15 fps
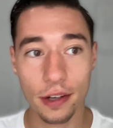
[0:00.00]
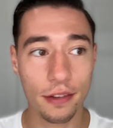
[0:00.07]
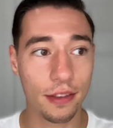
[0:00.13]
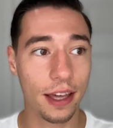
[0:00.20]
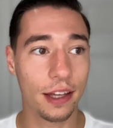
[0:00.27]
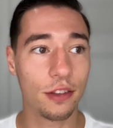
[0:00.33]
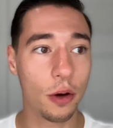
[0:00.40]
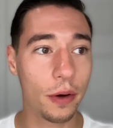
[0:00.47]

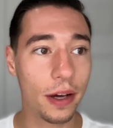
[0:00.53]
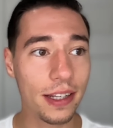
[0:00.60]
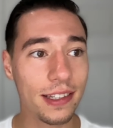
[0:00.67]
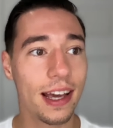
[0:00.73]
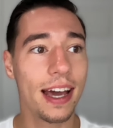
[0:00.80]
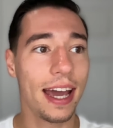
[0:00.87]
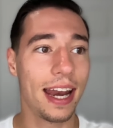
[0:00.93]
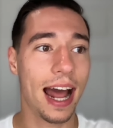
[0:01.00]
thing though is
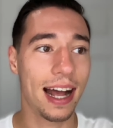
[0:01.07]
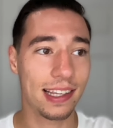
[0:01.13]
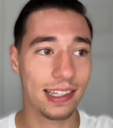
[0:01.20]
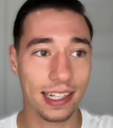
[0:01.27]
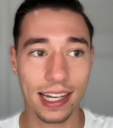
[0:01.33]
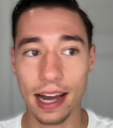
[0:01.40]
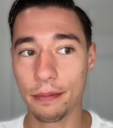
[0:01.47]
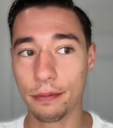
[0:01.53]
it has to
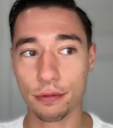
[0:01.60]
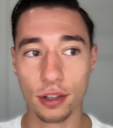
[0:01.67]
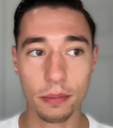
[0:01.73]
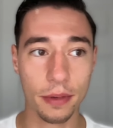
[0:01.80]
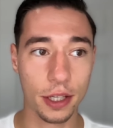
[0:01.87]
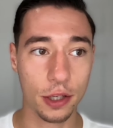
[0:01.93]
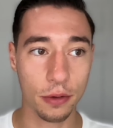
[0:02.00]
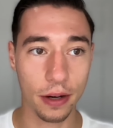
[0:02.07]
come from
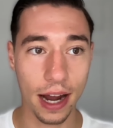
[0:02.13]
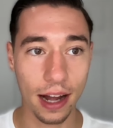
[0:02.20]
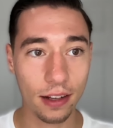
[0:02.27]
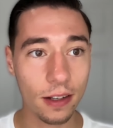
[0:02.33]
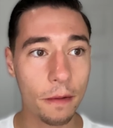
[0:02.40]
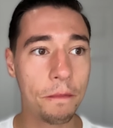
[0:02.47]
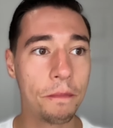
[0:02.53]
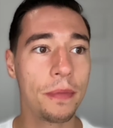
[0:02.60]
a
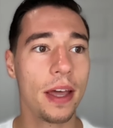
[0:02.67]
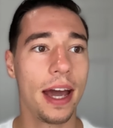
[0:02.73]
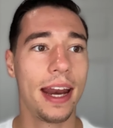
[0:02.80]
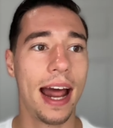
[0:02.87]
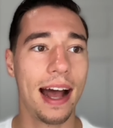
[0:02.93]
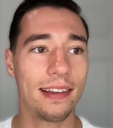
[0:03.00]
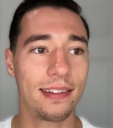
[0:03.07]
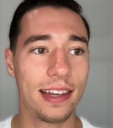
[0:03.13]
URL. It
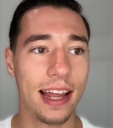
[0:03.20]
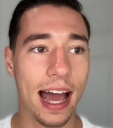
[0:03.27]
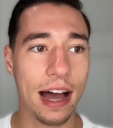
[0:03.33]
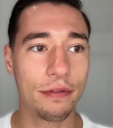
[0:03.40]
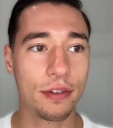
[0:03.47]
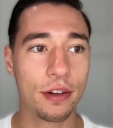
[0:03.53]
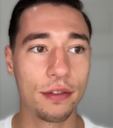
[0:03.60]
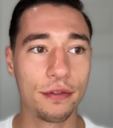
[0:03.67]
has to
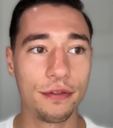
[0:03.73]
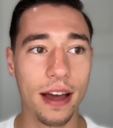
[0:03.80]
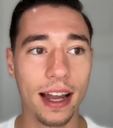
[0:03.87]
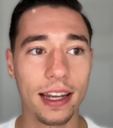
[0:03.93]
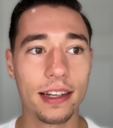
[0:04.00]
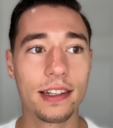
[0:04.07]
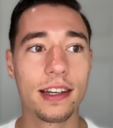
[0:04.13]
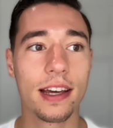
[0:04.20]
have a
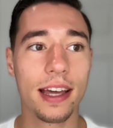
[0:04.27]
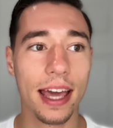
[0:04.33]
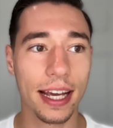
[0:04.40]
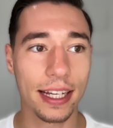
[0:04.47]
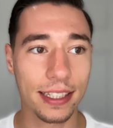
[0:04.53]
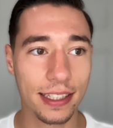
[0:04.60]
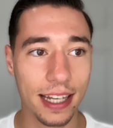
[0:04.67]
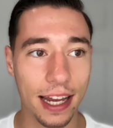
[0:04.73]
valid
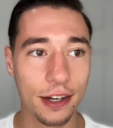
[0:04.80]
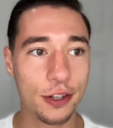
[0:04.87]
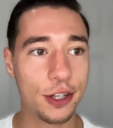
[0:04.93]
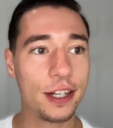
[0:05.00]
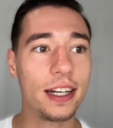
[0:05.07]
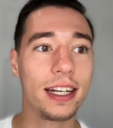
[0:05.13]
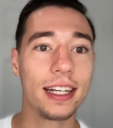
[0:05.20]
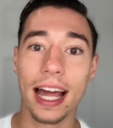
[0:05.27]

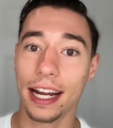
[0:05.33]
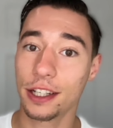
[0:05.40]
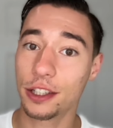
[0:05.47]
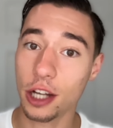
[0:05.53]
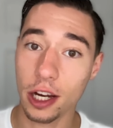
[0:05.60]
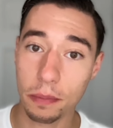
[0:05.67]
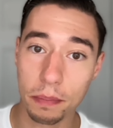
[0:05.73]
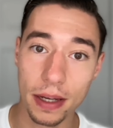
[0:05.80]
extension like
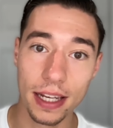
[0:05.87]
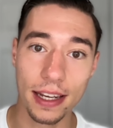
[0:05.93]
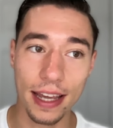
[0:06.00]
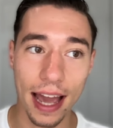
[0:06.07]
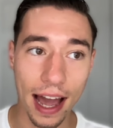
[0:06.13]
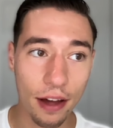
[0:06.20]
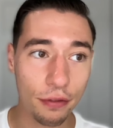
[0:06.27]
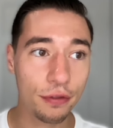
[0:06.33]

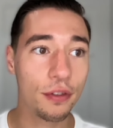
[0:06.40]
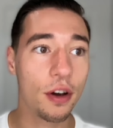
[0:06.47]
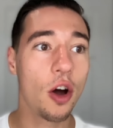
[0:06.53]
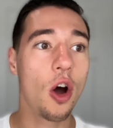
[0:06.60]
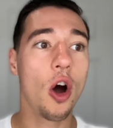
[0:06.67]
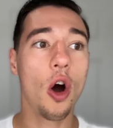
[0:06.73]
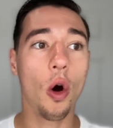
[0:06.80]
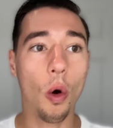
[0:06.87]
.pdf.
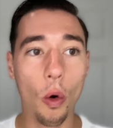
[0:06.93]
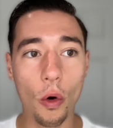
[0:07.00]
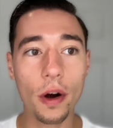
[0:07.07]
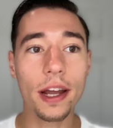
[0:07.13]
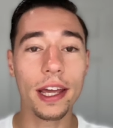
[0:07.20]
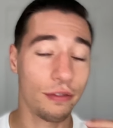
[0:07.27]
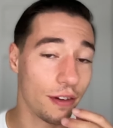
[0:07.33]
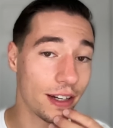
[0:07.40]
Or
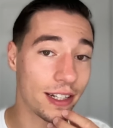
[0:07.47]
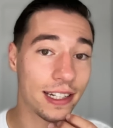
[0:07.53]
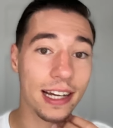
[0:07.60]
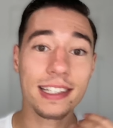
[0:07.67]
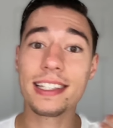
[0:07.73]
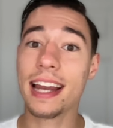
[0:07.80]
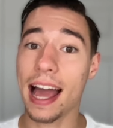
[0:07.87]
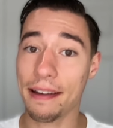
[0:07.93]
if it
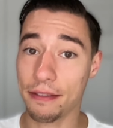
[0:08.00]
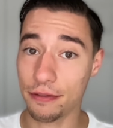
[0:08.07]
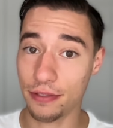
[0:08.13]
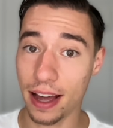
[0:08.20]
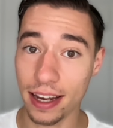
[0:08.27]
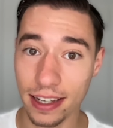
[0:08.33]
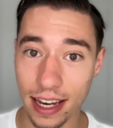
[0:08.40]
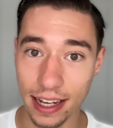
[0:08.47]
doesn't have a
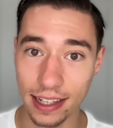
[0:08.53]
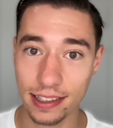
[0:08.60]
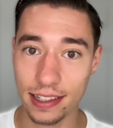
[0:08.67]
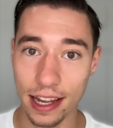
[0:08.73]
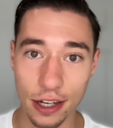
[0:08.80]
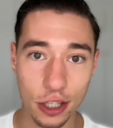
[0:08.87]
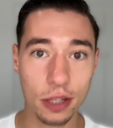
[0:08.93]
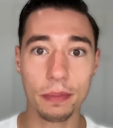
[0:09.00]
valid
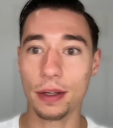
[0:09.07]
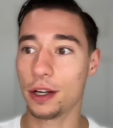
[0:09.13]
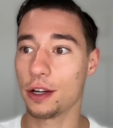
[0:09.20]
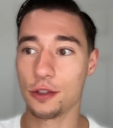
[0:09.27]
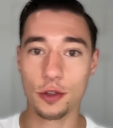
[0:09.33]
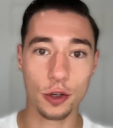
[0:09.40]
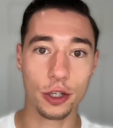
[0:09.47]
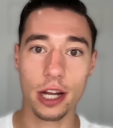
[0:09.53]
extension
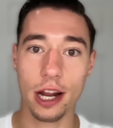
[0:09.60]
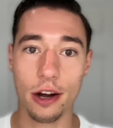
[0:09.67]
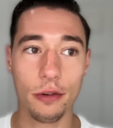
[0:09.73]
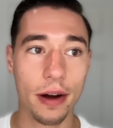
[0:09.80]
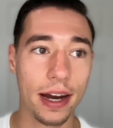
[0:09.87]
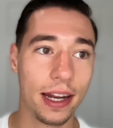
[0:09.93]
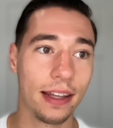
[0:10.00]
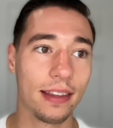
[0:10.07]
because you're
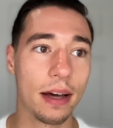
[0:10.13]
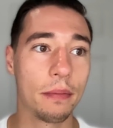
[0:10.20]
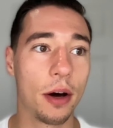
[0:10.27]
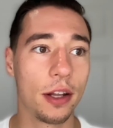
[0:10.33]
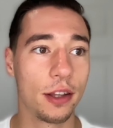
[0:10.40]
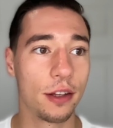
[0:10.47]
generating them on the